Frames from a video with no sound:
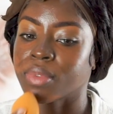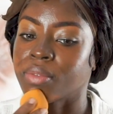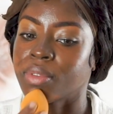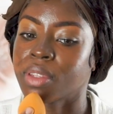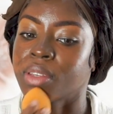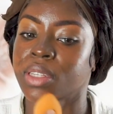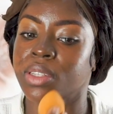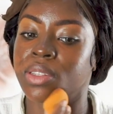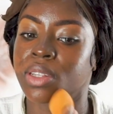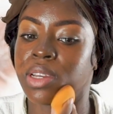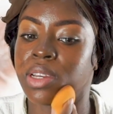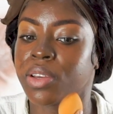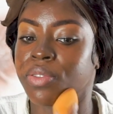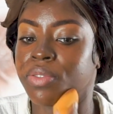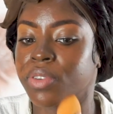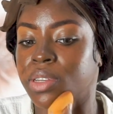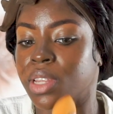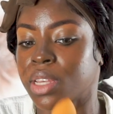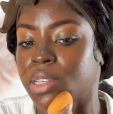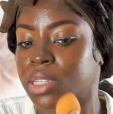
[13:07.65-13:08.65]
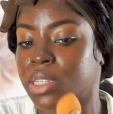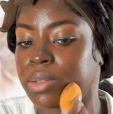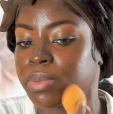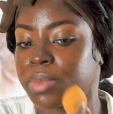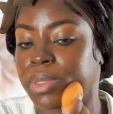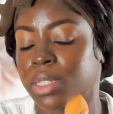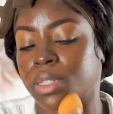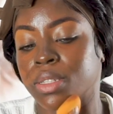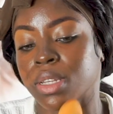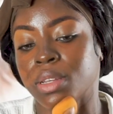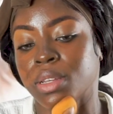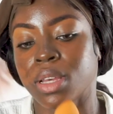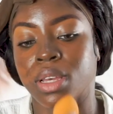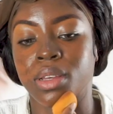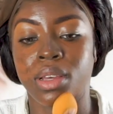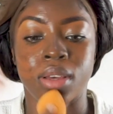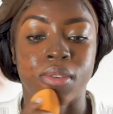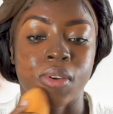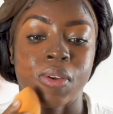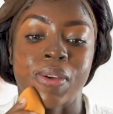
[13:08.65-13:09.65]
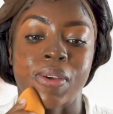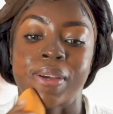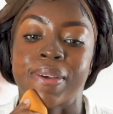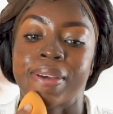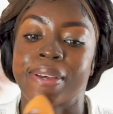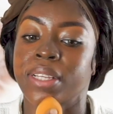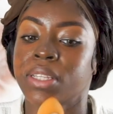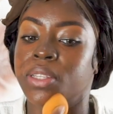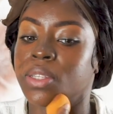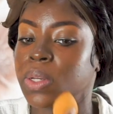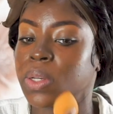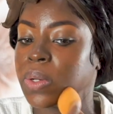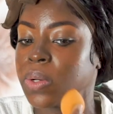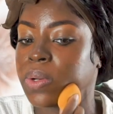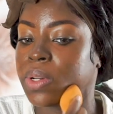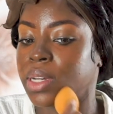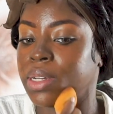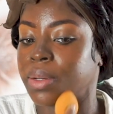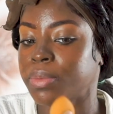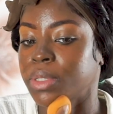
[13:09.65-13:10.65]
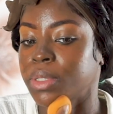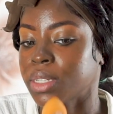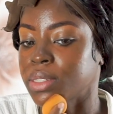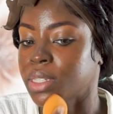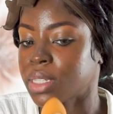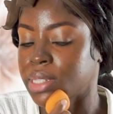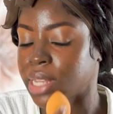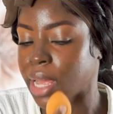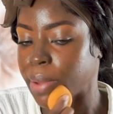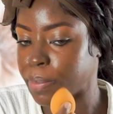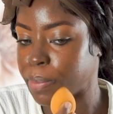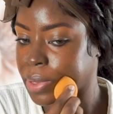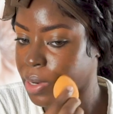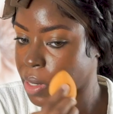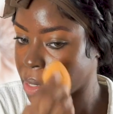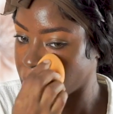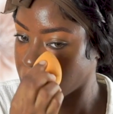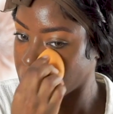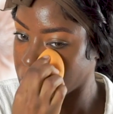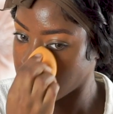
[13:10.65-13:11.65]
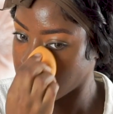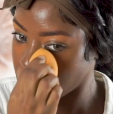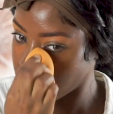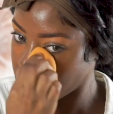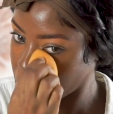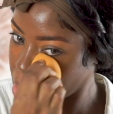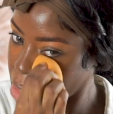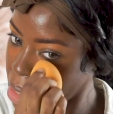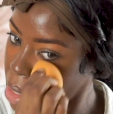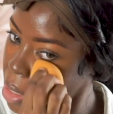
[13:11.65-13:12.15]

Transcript: it's not every day something. So I'm just tapping in